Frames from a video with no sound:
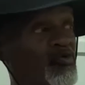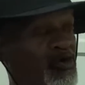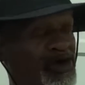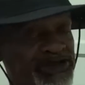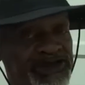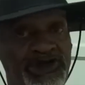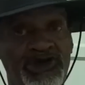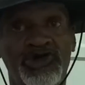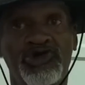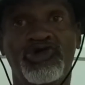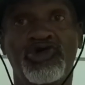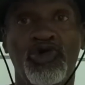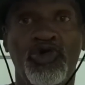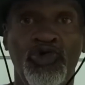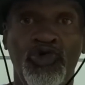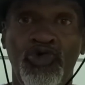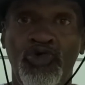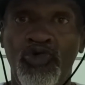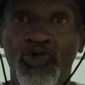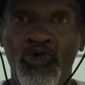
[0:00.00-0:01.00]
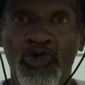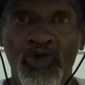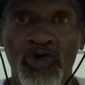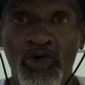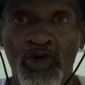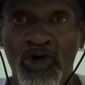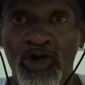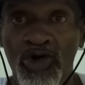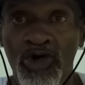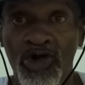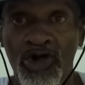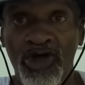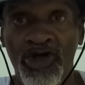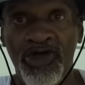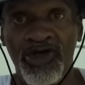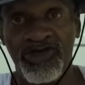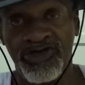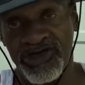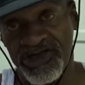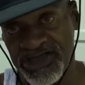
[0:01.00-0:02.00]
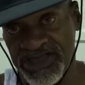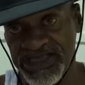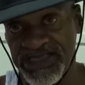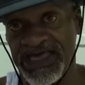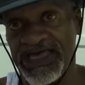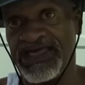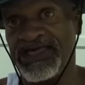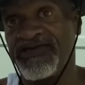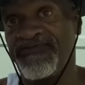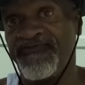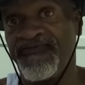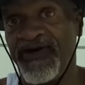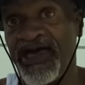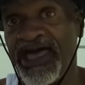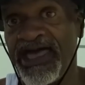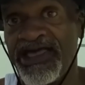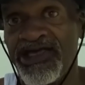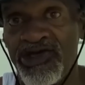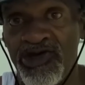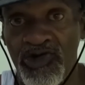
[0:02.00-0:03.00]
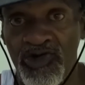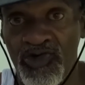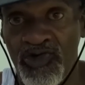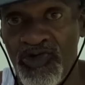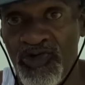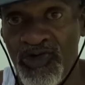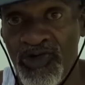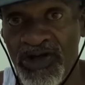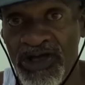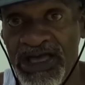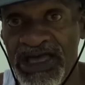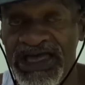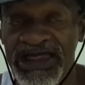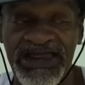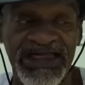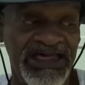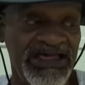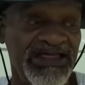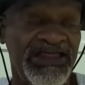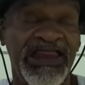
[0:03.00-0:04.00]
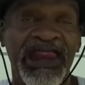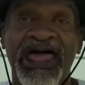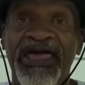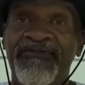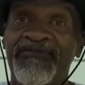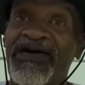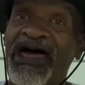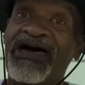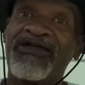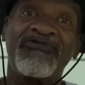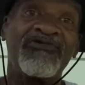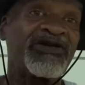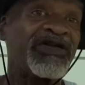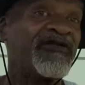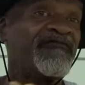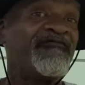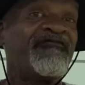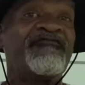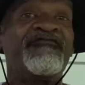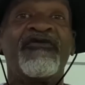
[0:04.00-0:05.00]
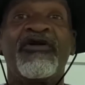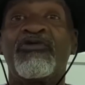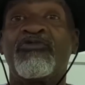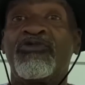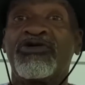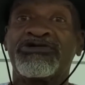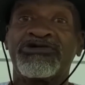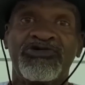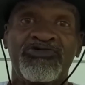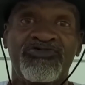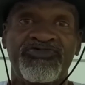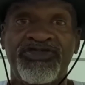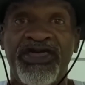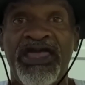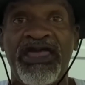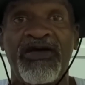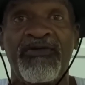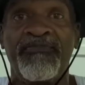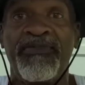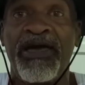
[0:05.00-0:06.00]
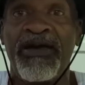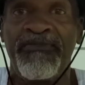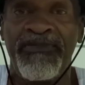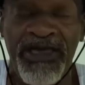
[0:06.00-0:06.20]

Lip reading: for what you do to satisfy you in this life. I don't give a fuck what you think